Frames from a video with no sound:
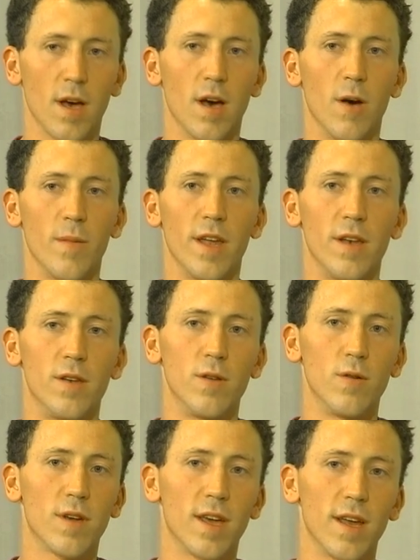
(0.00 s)
Um, they
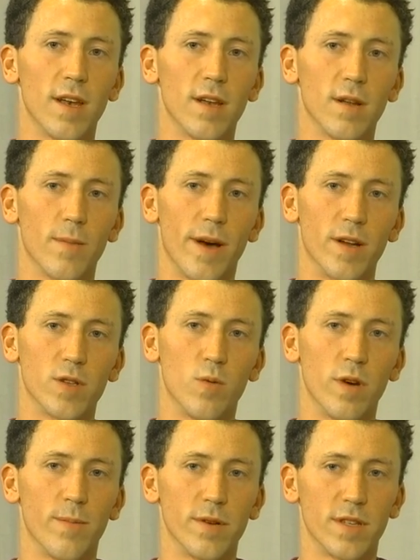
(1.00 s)
do get about
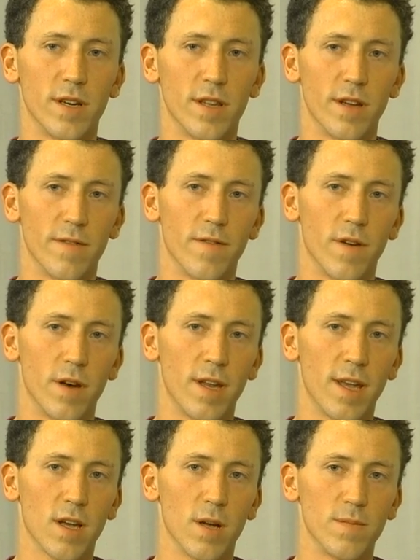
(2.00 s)
20% of their
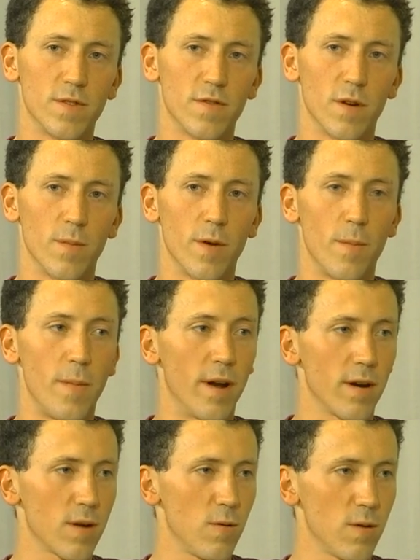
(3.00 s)
funding comes from
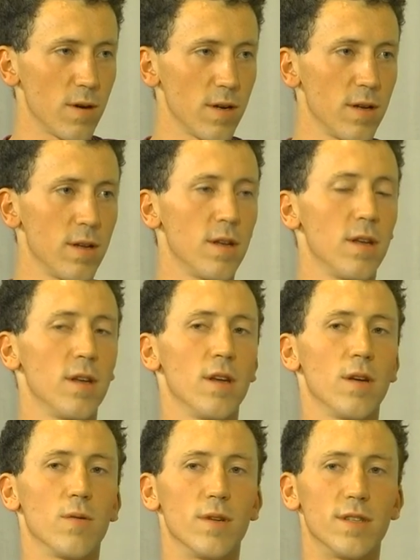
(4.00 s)
AmeriCorps, mm
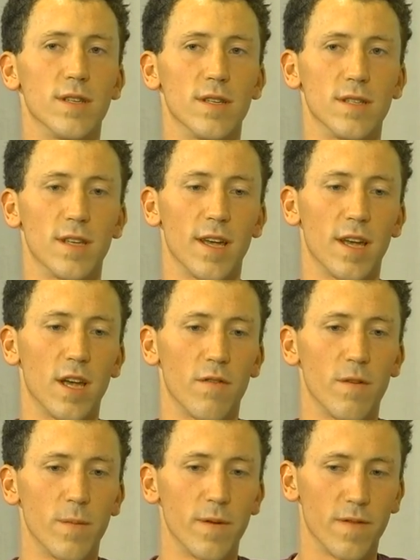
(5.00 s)
-hmm. which is a
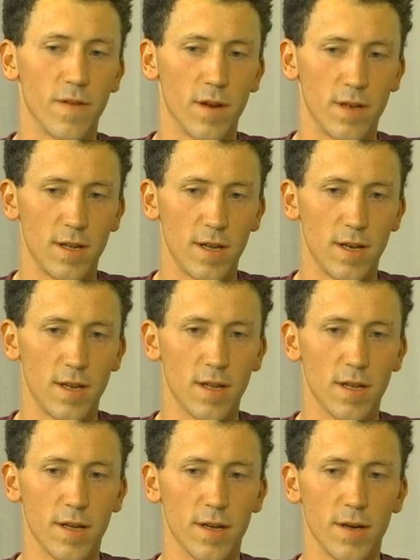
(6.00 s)
government funded
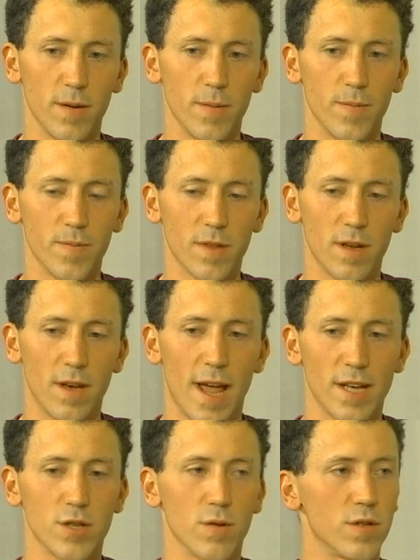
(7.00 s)
um,
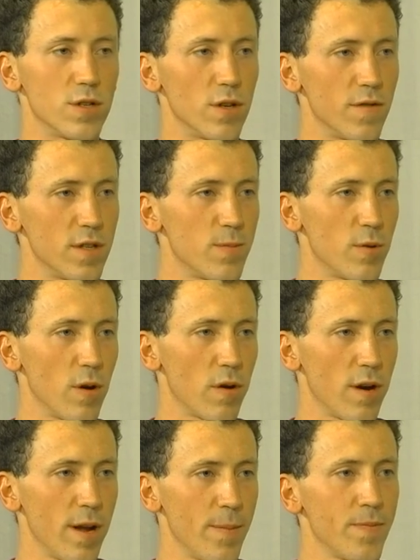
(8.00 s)
national service
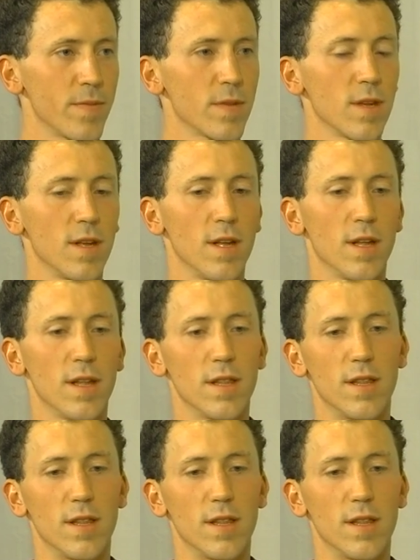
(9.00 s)
program mm -hmm.